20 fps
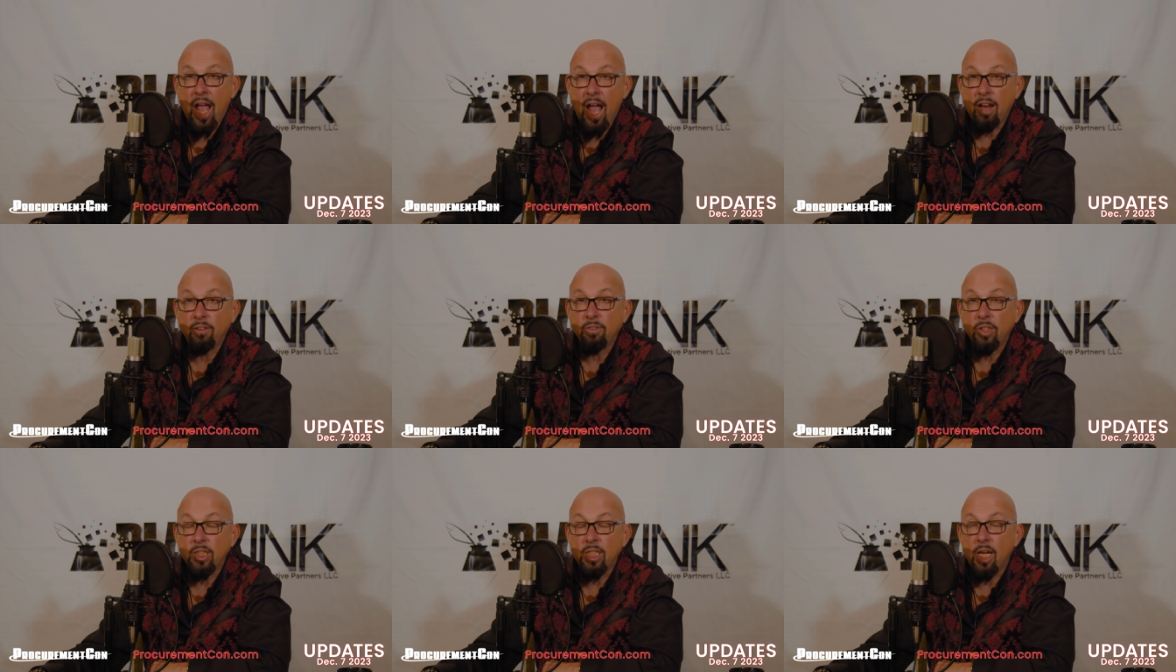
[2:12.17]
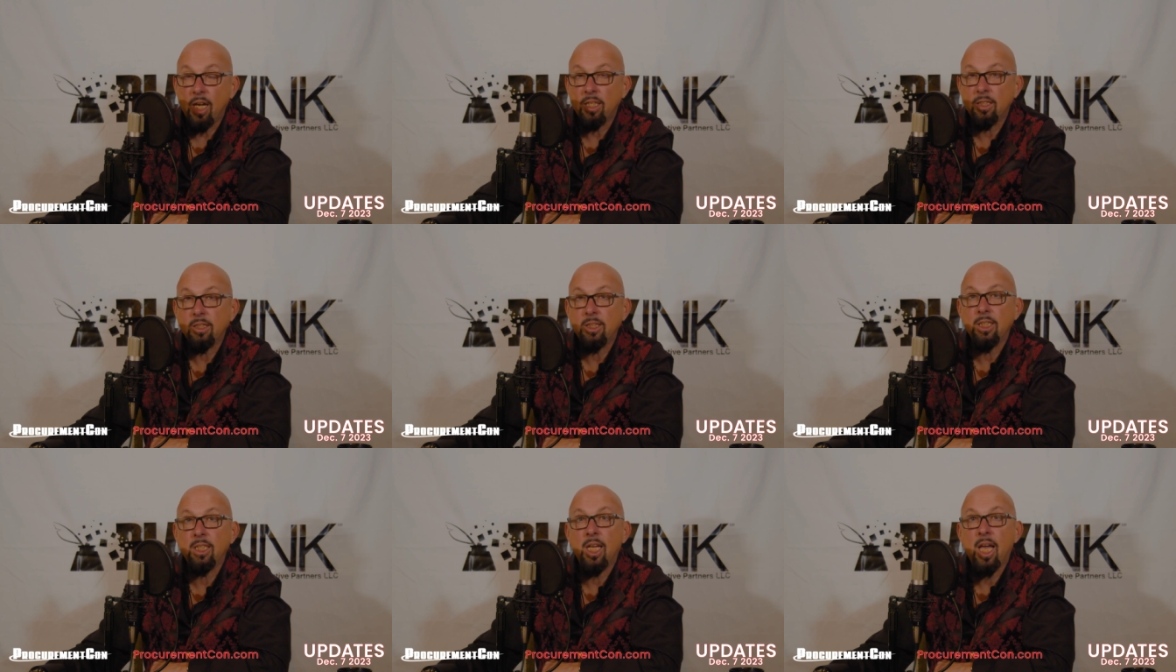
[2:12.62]

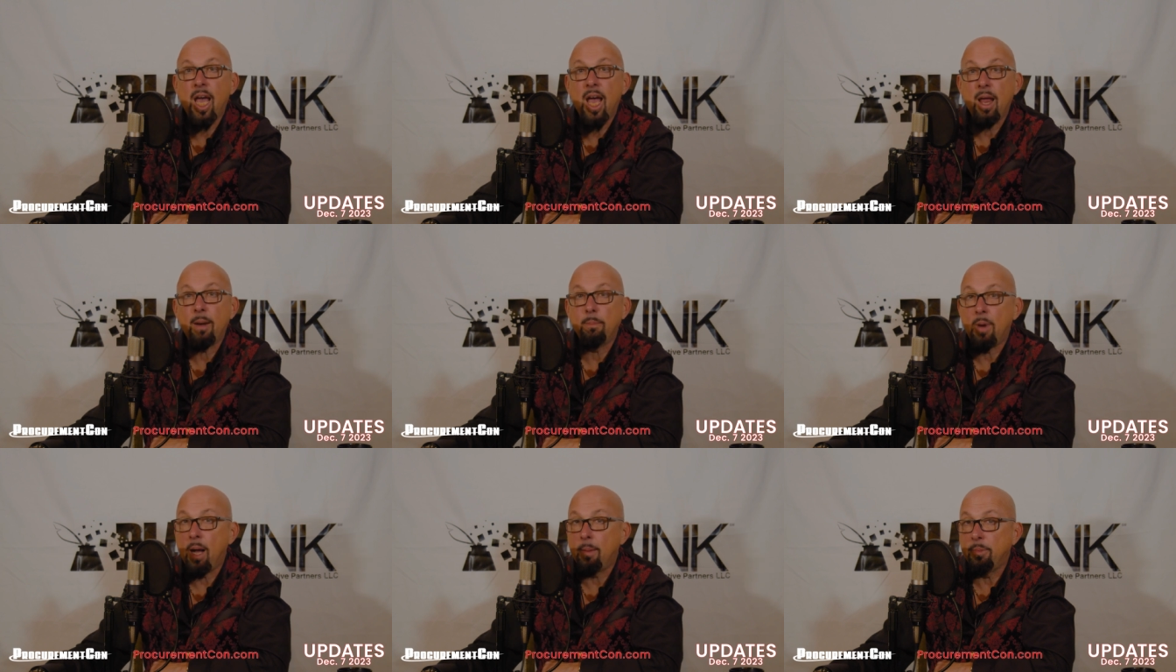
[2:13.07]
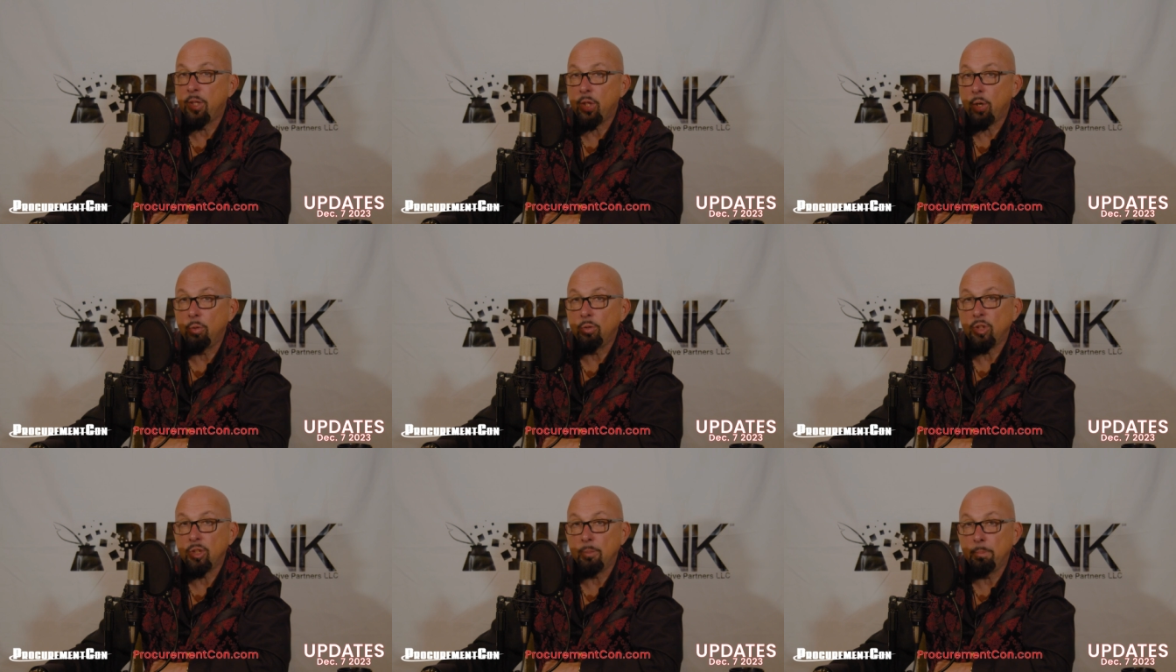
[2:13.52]
advertising at
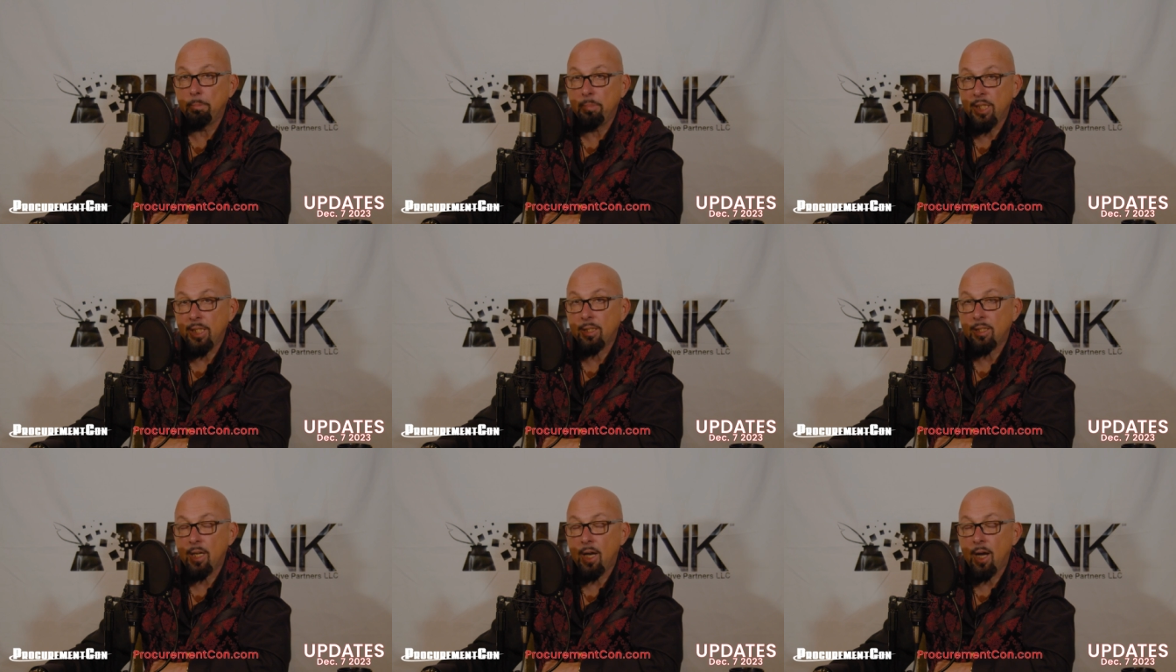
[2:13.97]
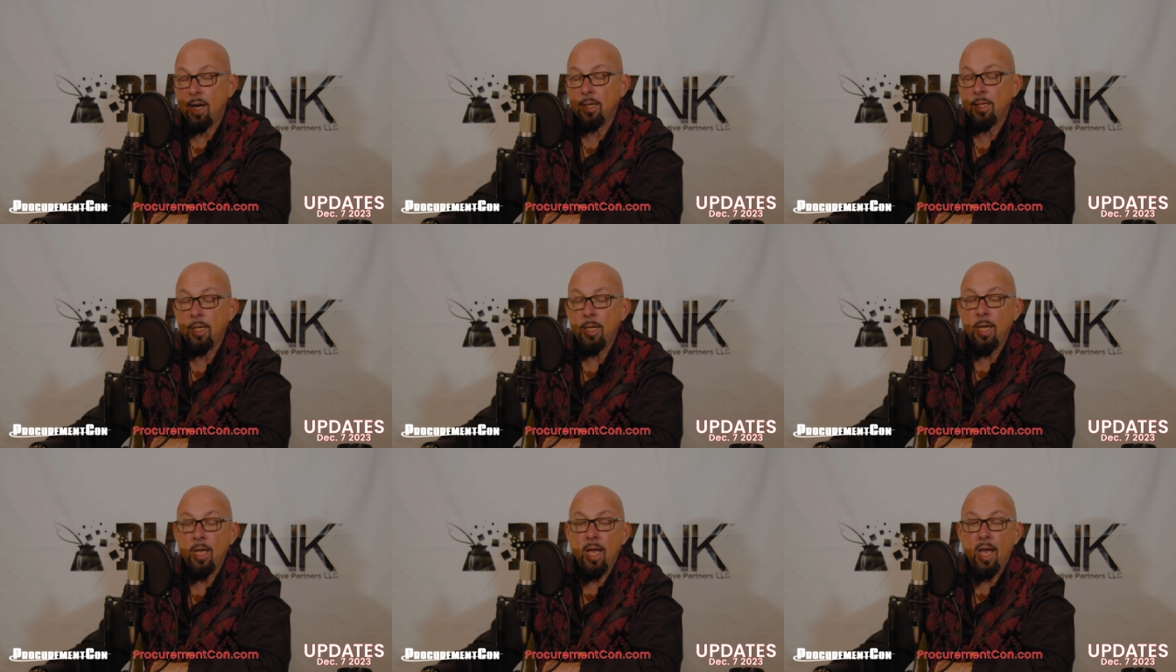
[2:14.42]
Monmouth Ocean
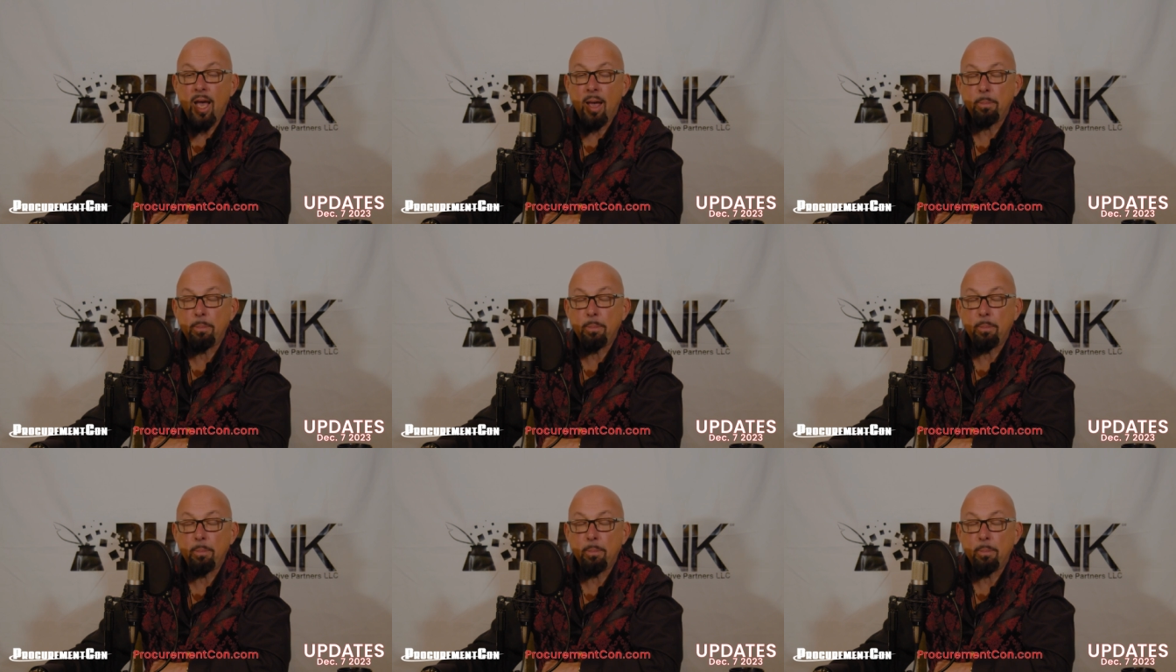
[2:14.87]
BizCon